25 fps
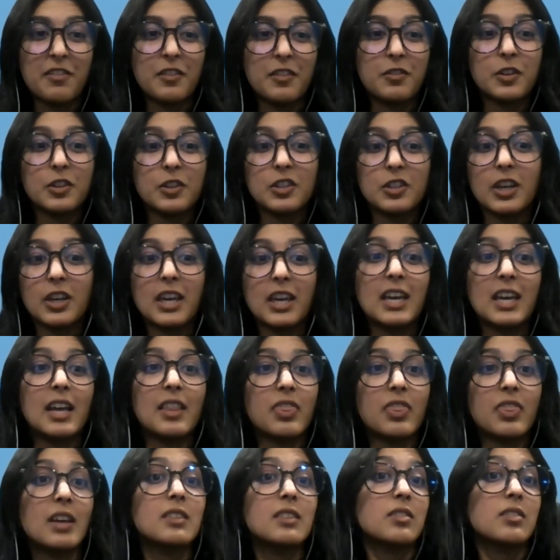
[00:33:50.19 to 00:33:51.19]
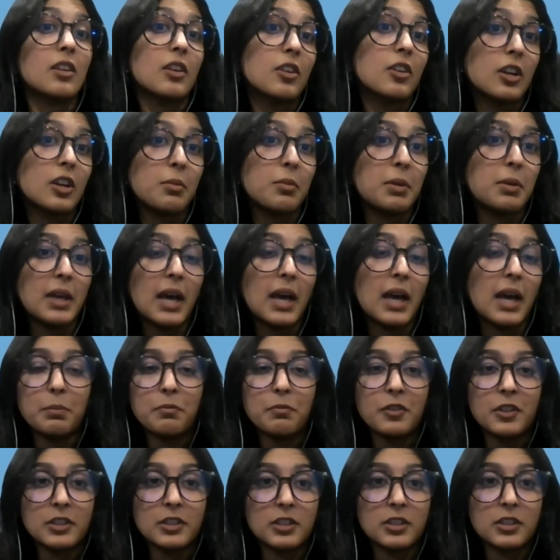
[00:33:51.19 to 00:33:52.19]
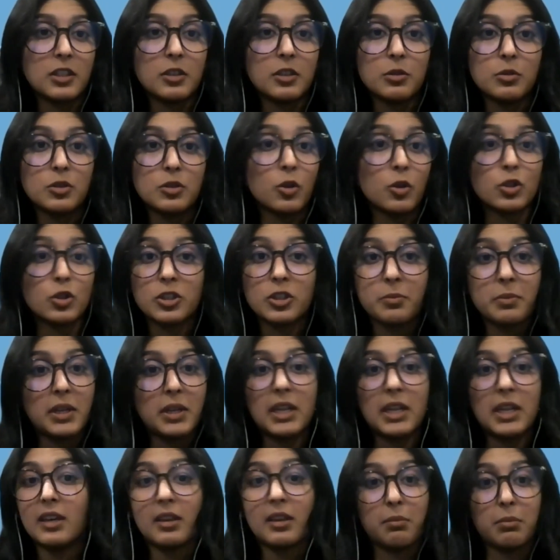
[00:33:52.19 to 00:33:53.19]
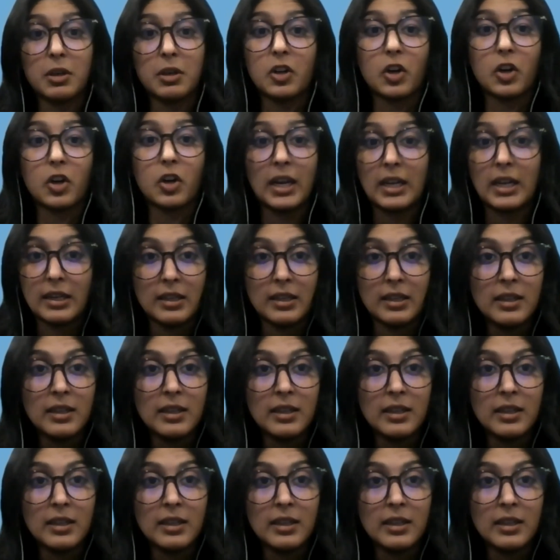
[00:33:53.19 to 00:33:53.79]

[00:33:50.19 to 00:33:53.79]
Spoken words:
If you're looking at things that are going to be helpful to you, social media can be great.